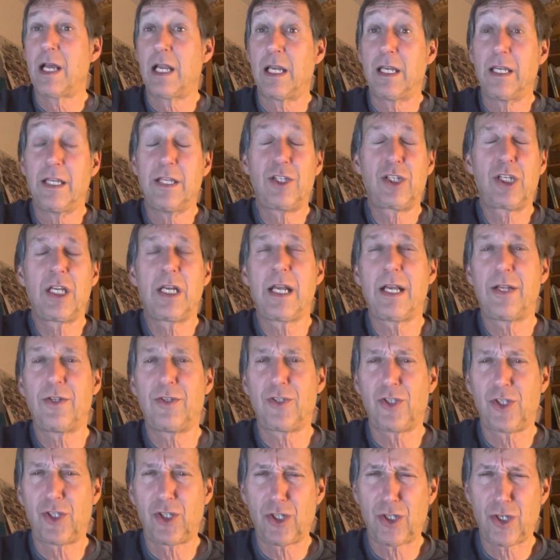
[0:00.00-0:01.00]
listen and
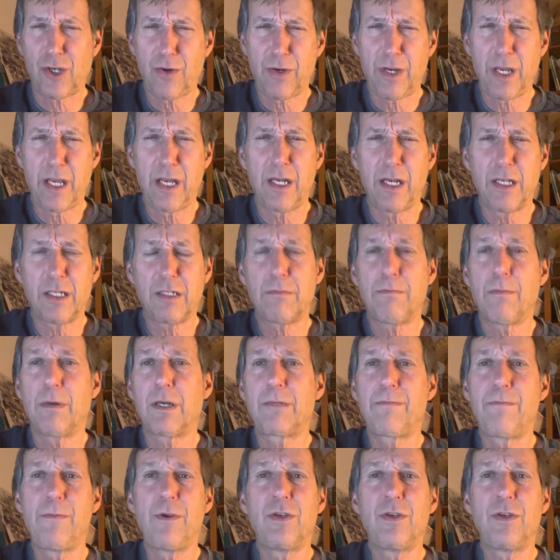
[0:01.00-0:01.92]
soak in as much